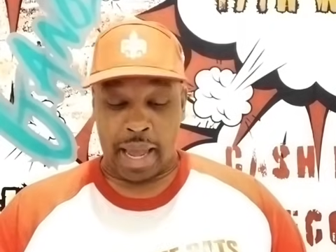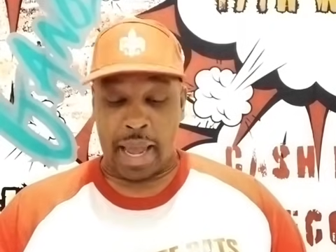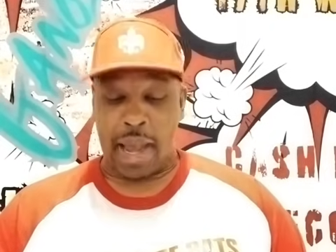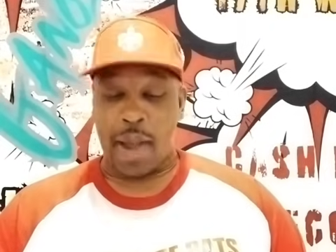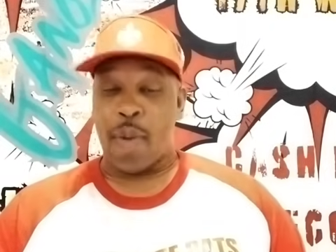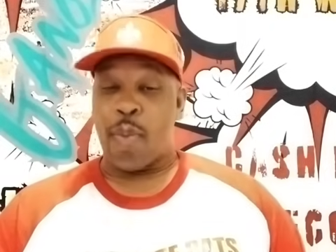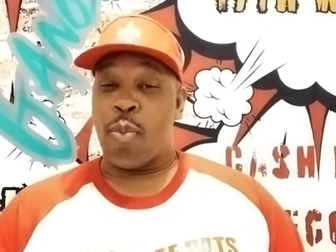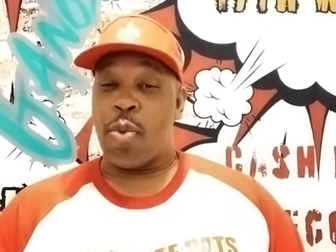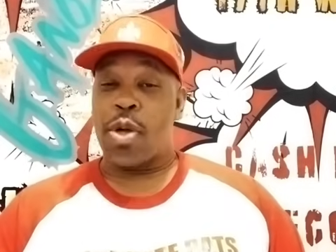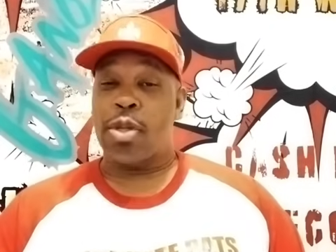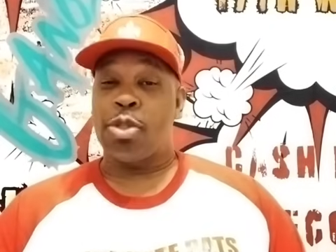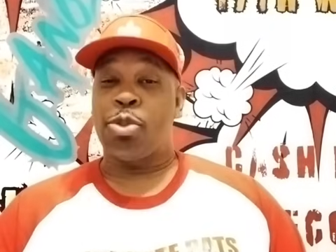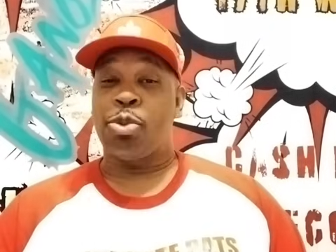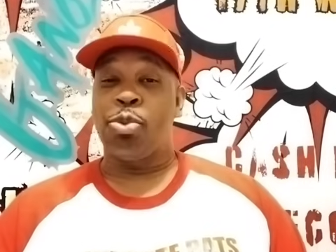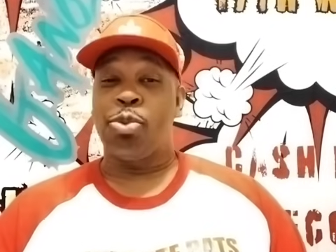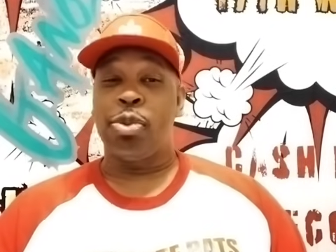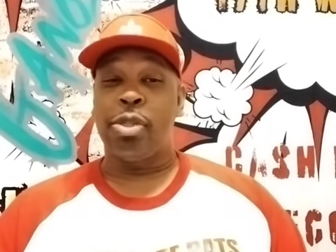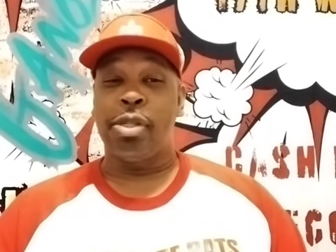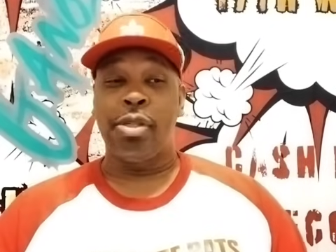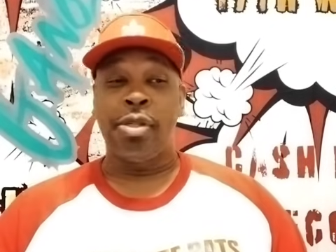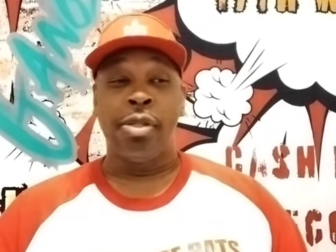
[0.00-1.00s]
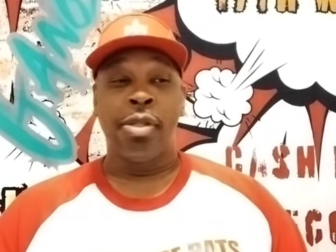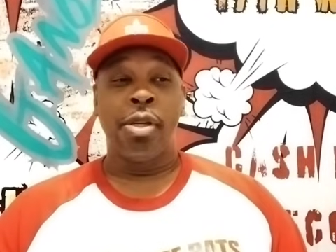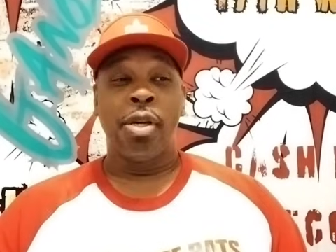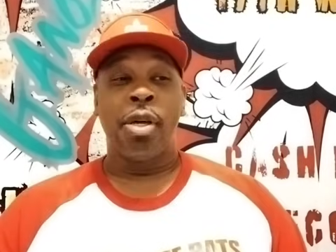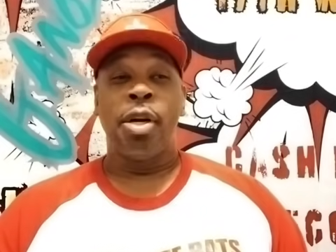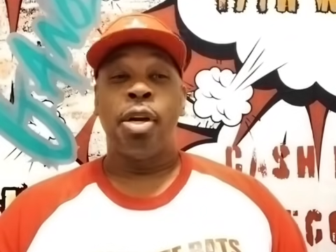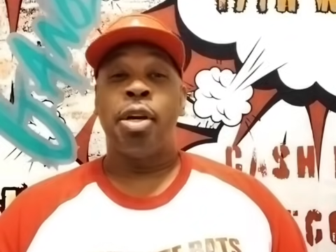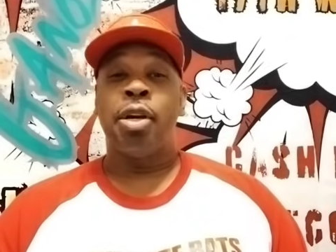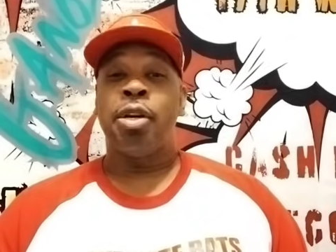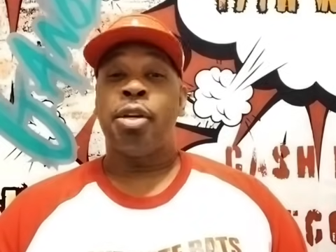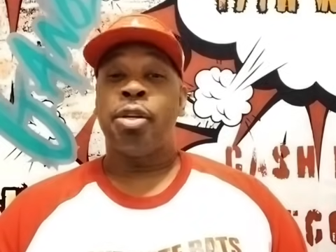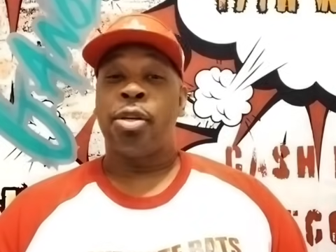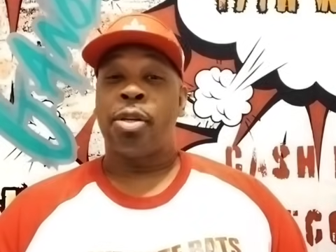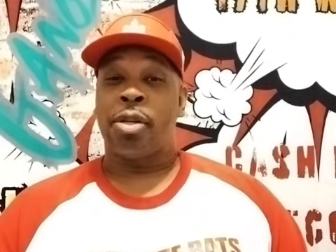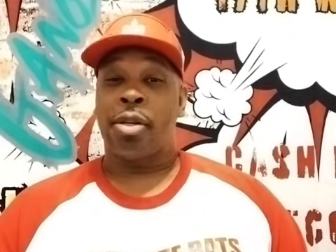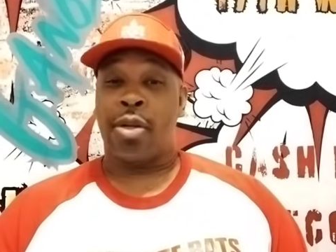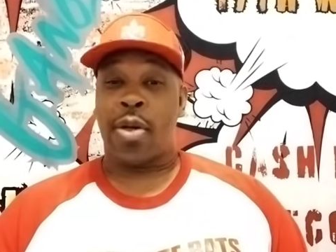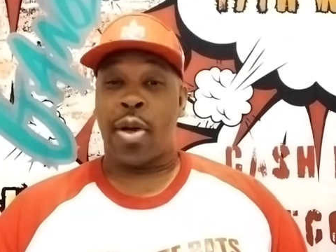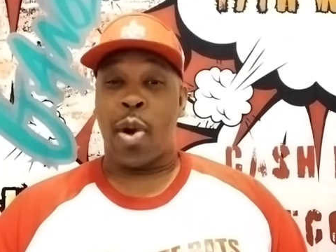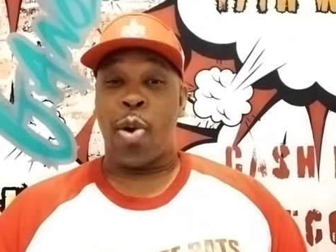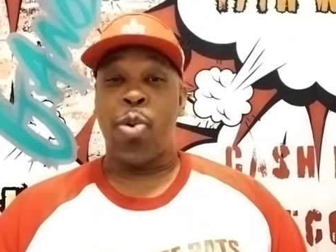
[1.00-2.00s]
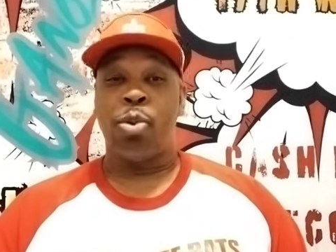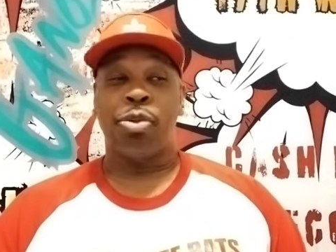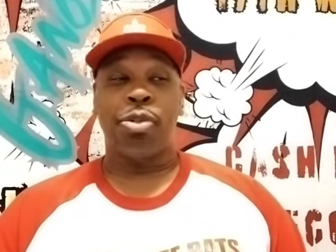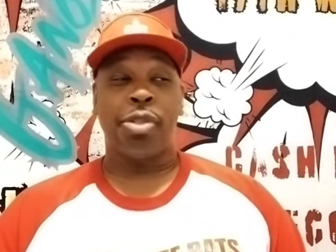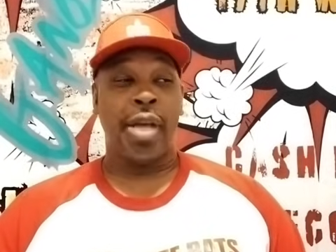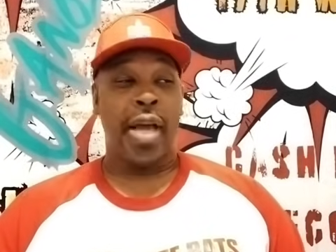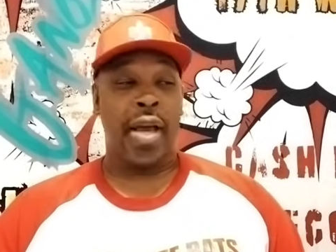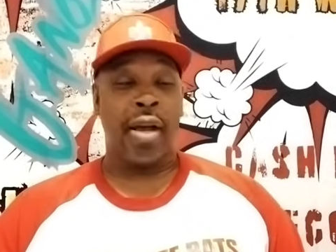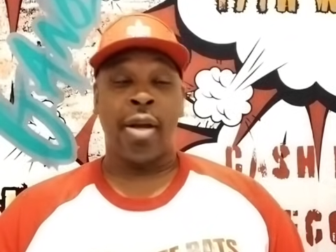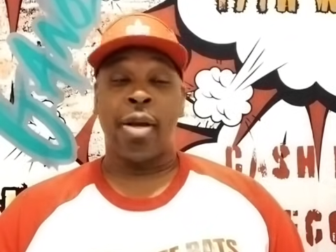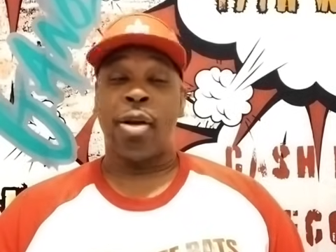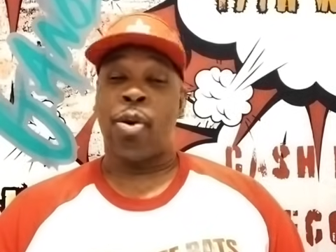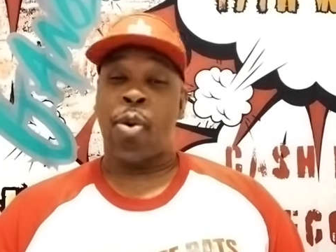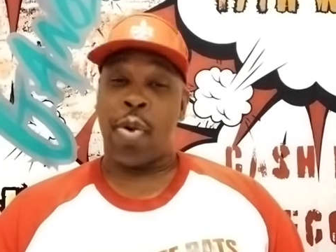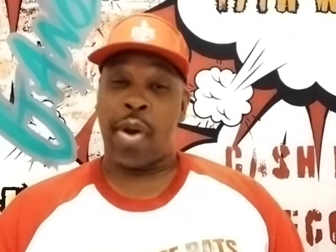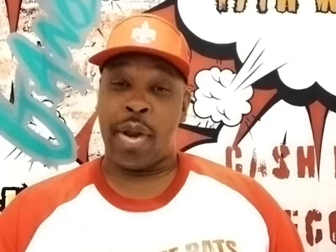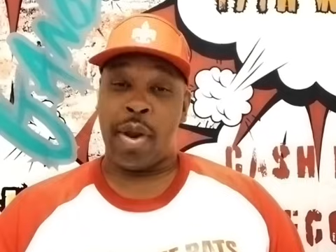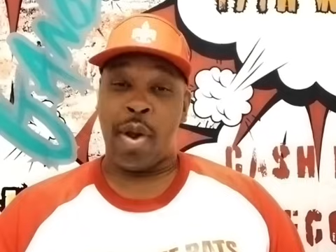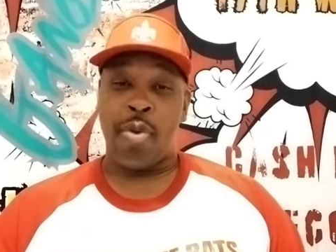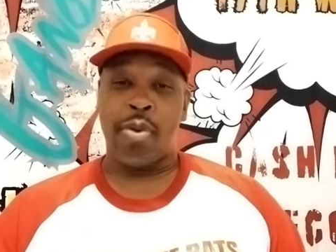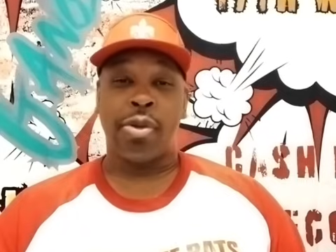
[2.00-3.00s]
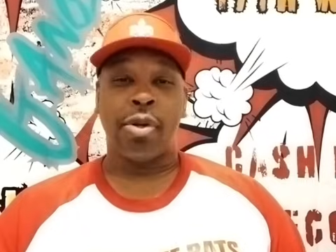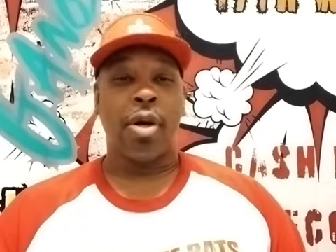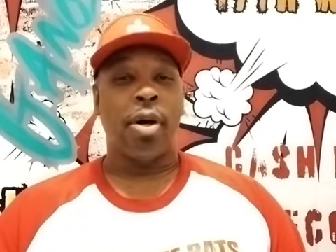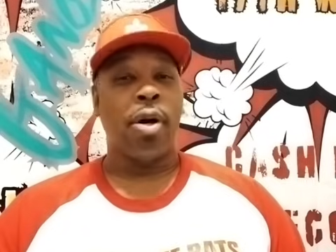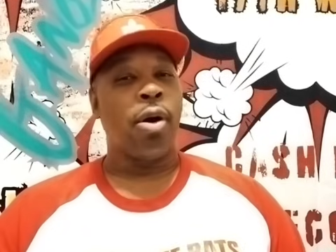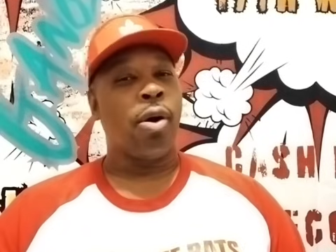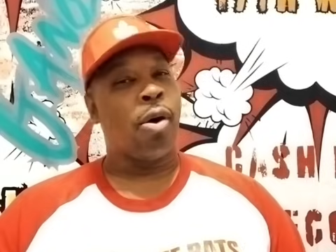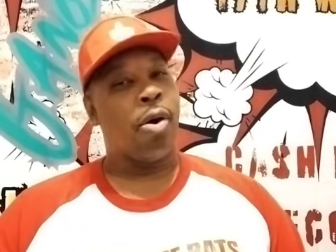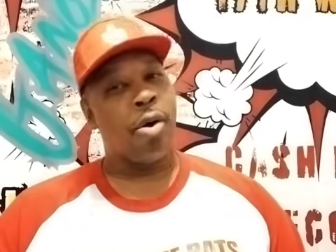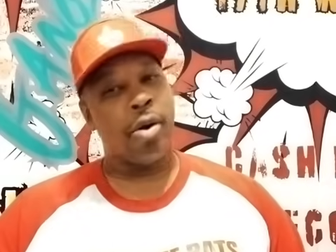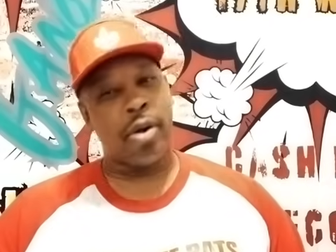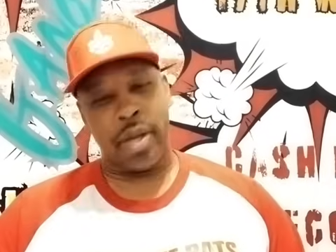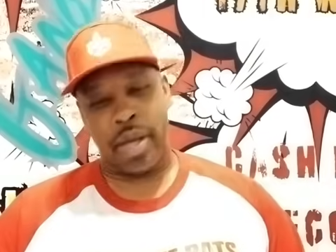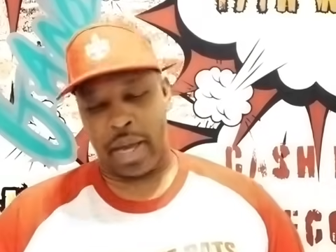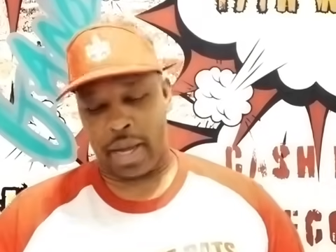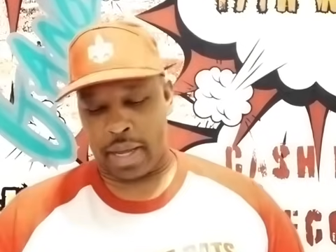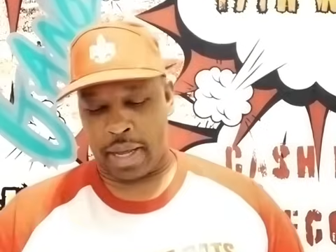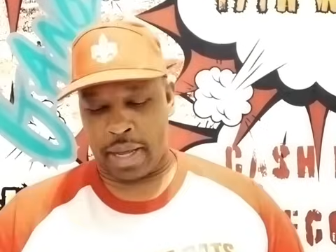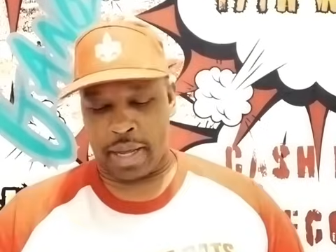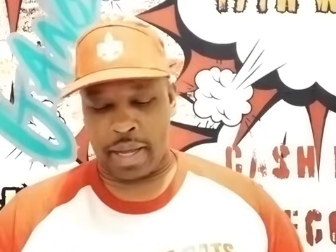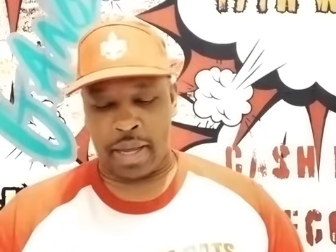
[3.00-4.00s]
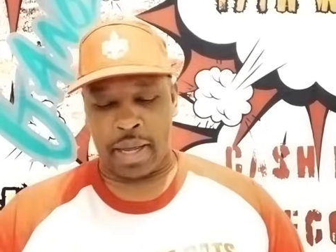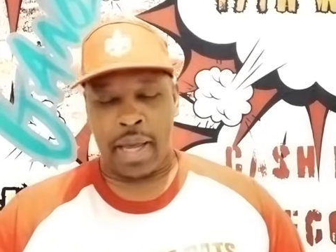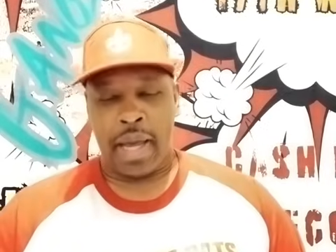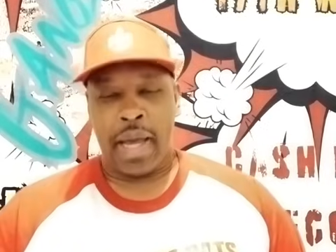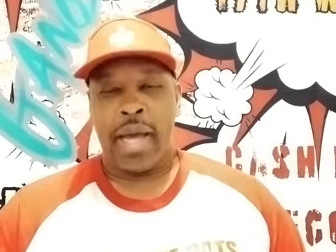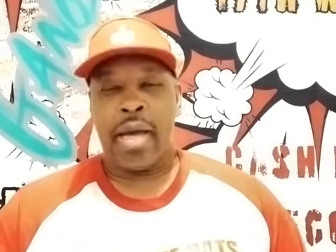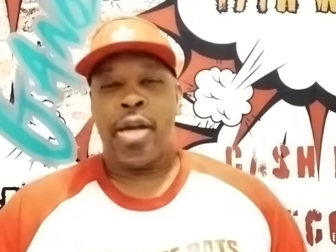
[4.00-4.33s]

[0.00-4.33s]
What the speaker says: And once you co-set, going on, oh, yeah.